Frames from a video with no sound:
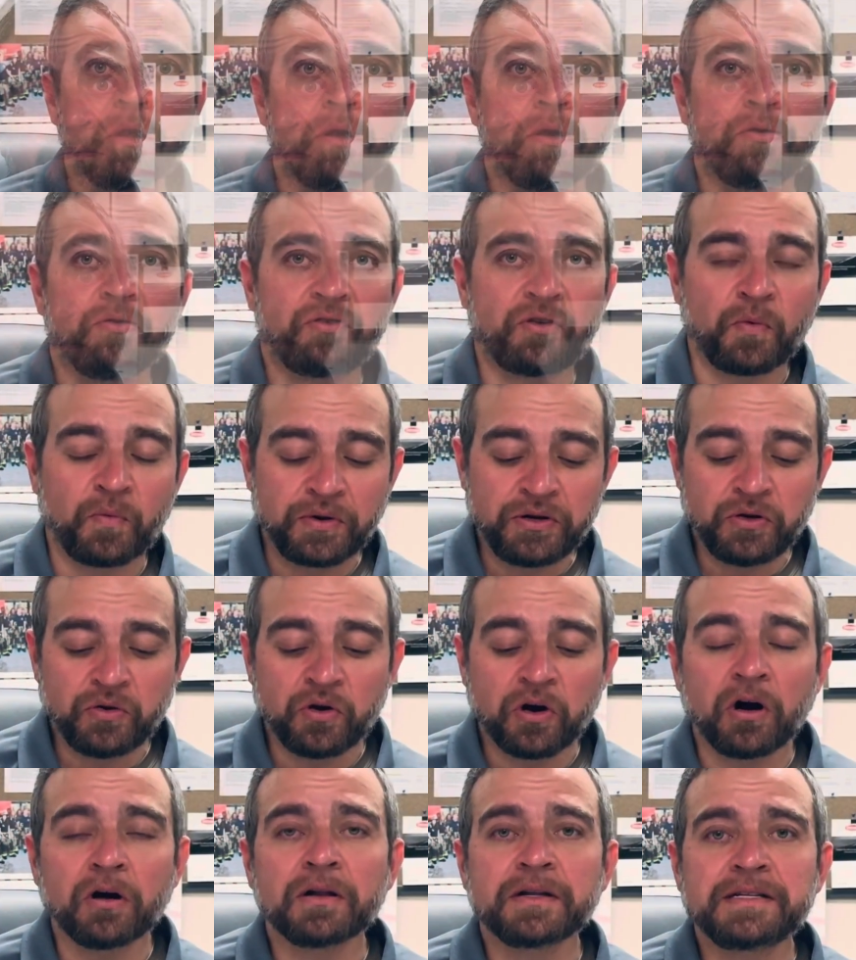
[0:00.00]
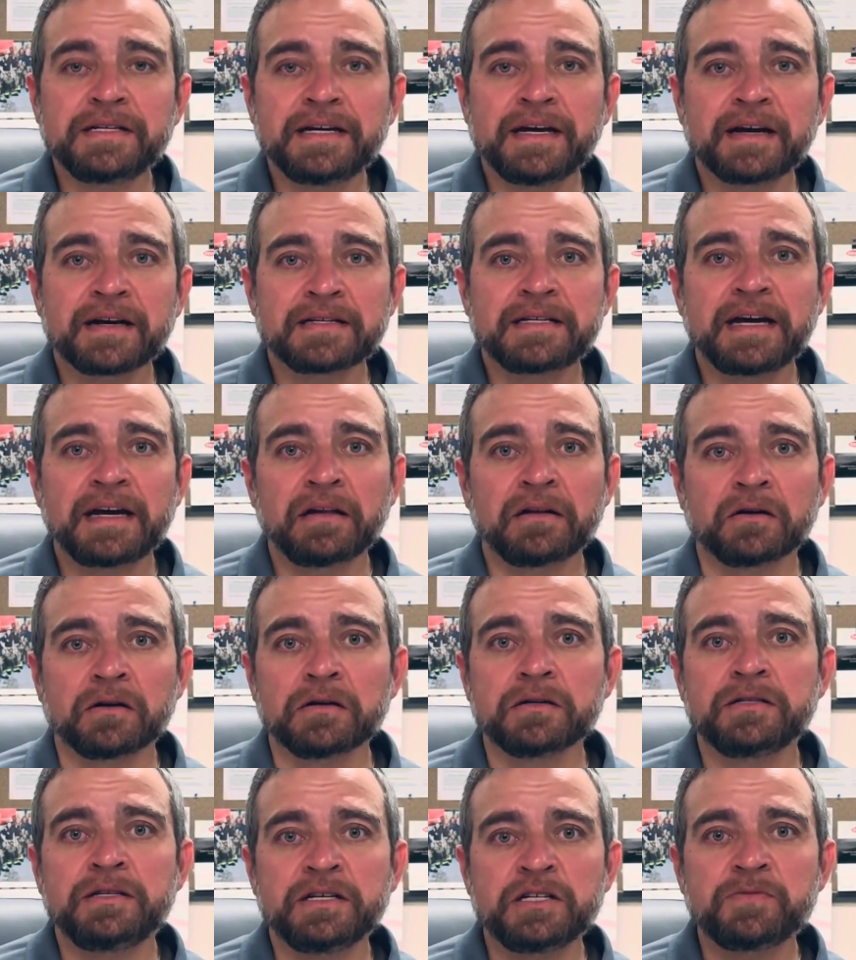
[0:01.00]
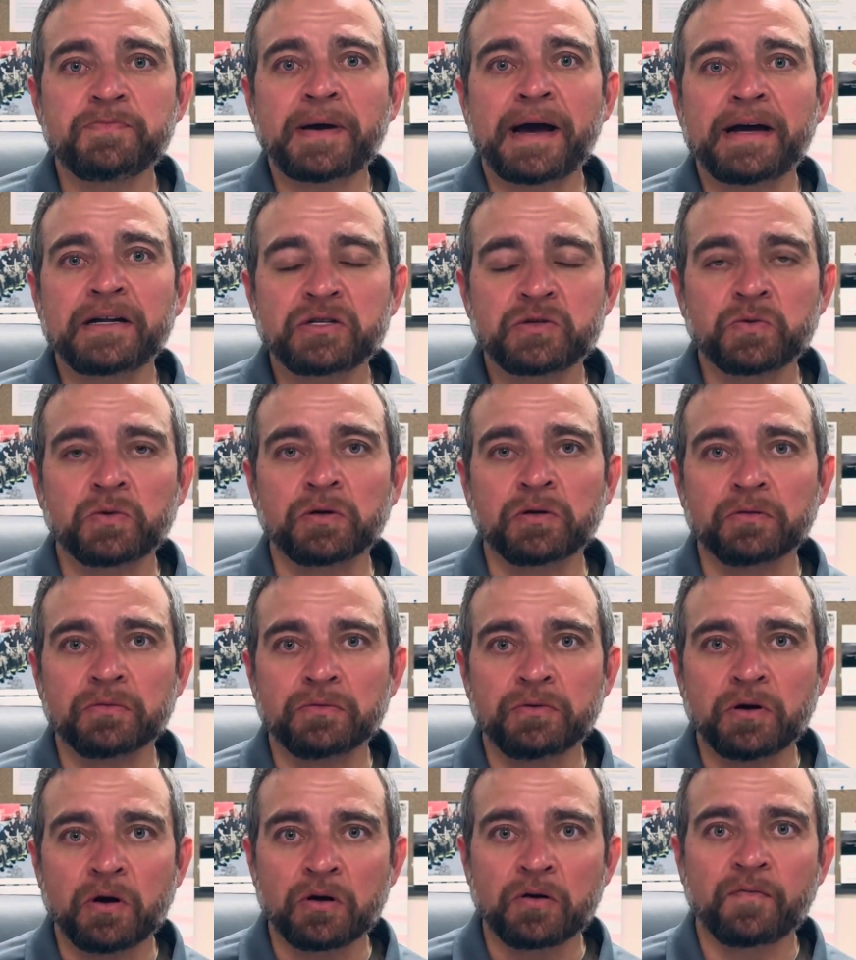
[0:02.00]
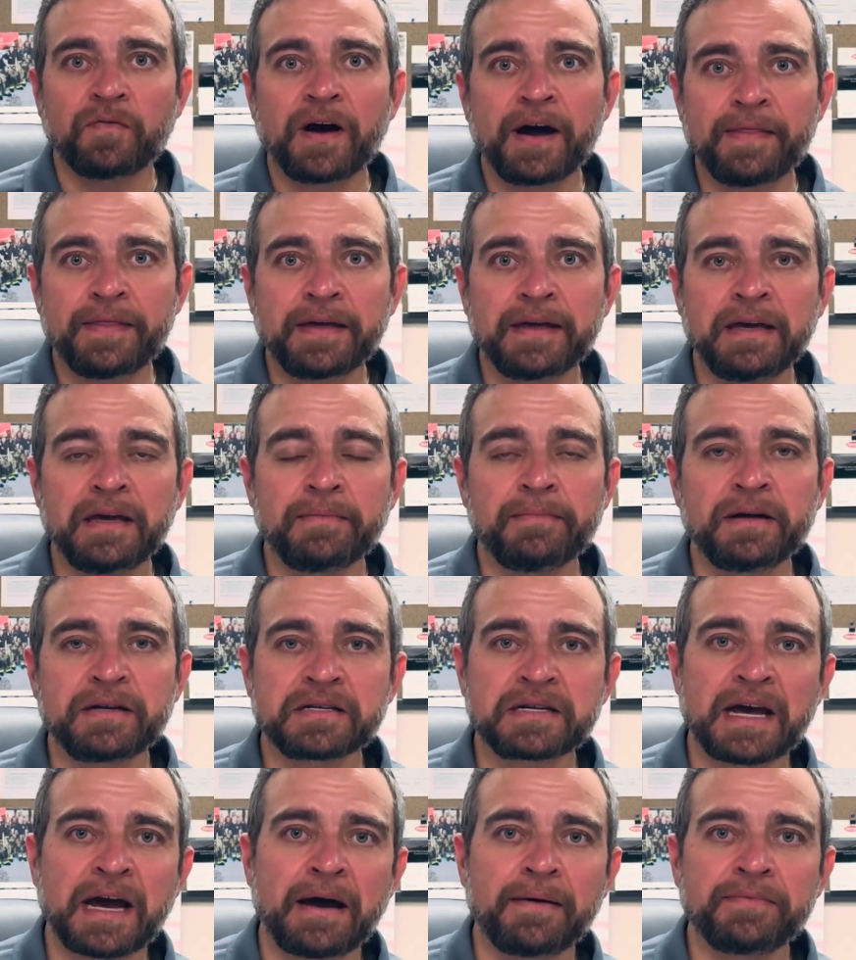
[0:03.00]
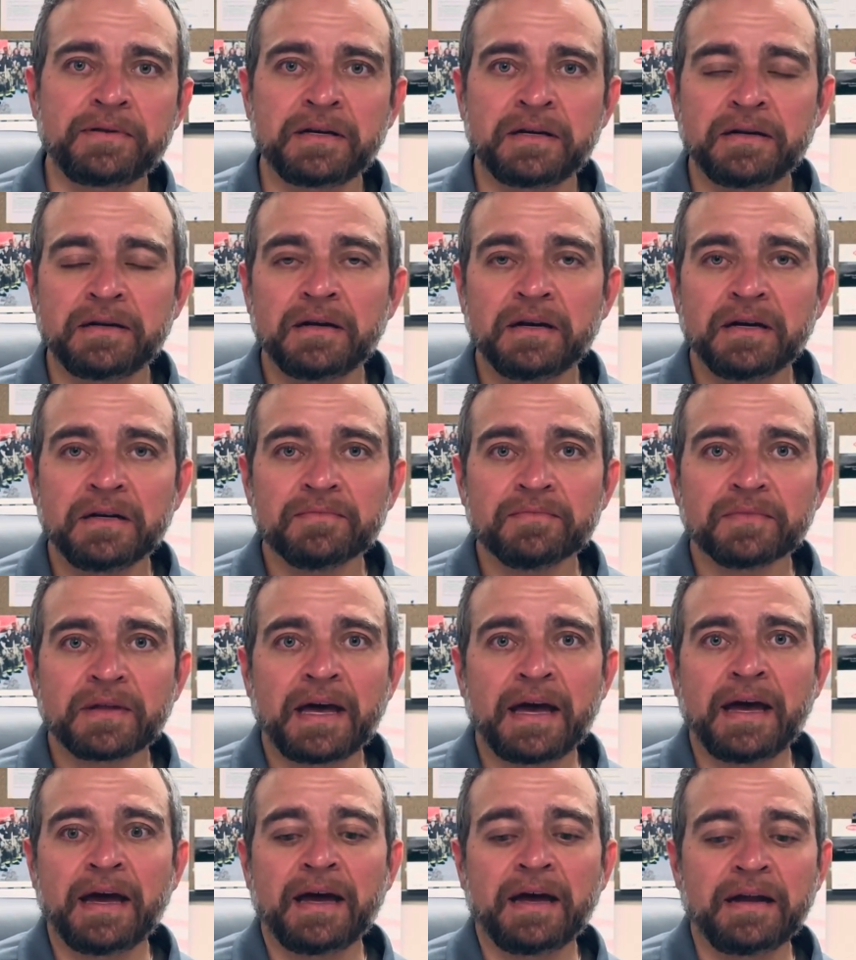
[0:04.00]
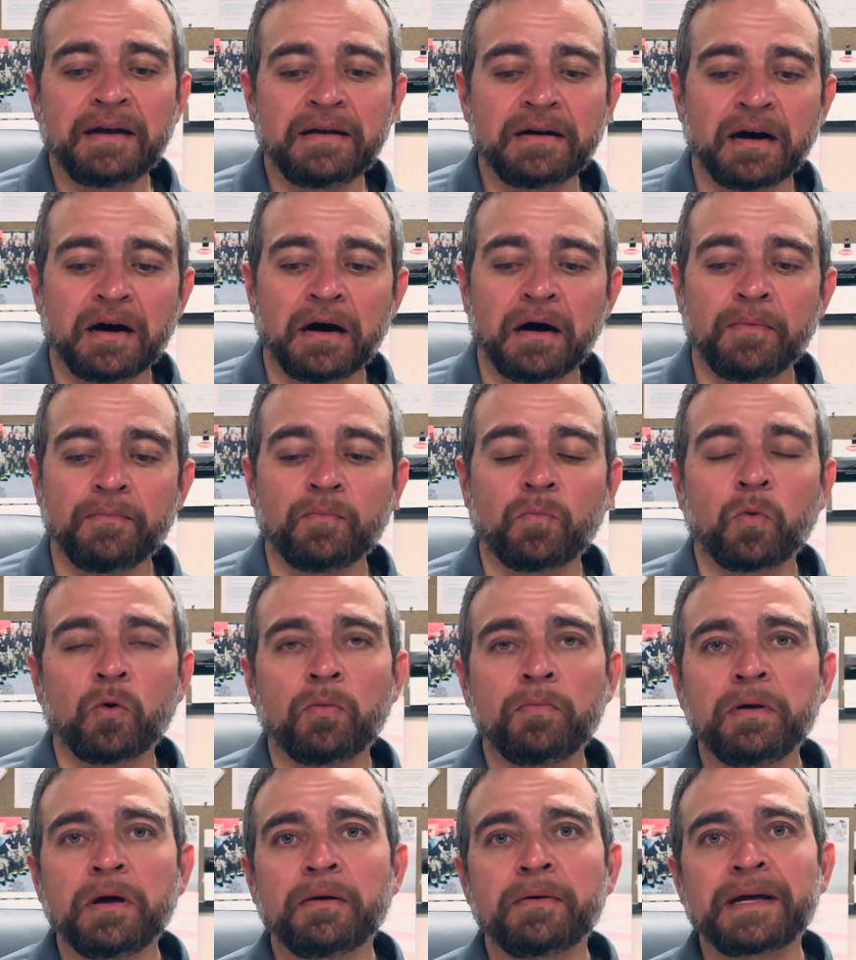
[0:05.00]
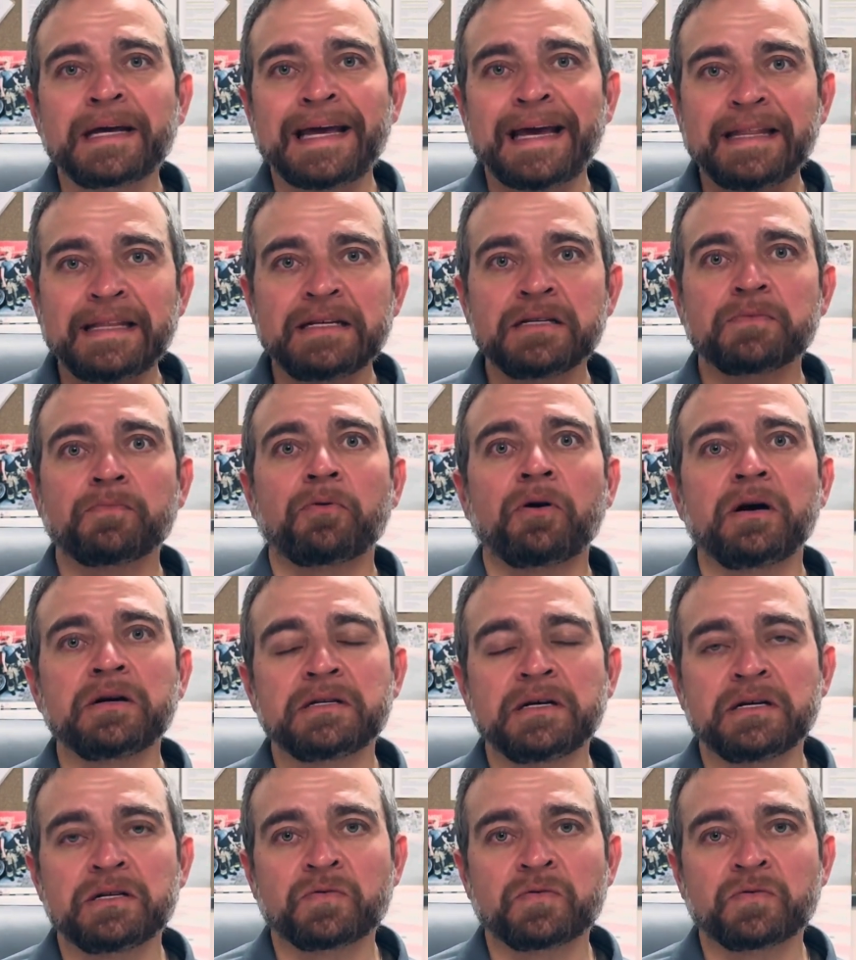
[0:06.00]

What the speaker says: So when you call a TXA alert, dispatch will notify the EMS captain, and we'll be able to get this process